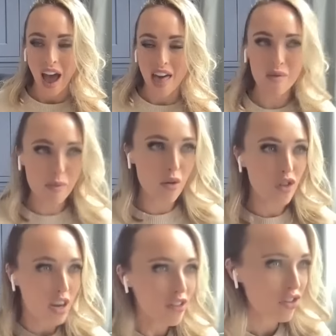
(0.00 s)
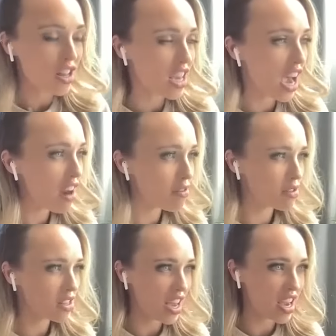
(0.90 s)
And then we both got in front of the car and
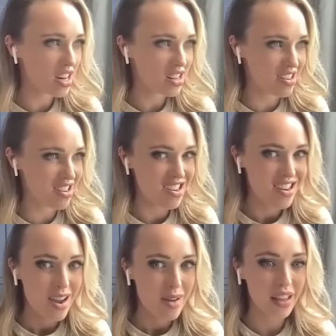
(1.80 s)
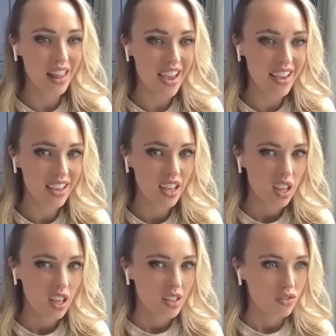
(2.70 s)
was like, ah, a bit like,
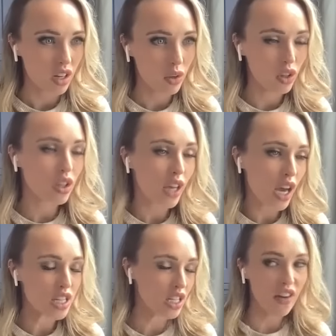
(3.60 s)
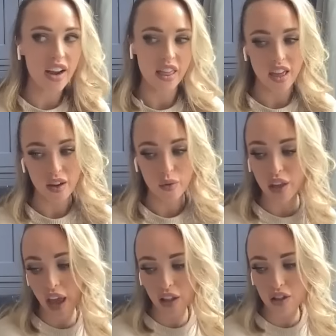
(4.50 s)
well, the car seat's fine, I think. Well,
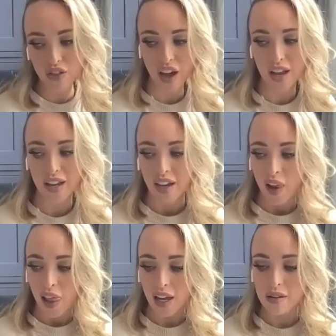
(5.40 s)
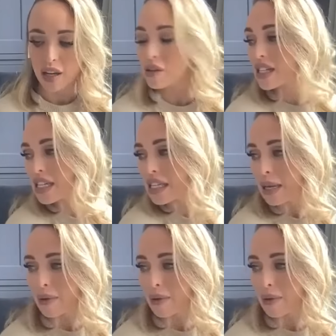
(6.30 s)
yeah, it looks fine. And he's like, well, he's asleep.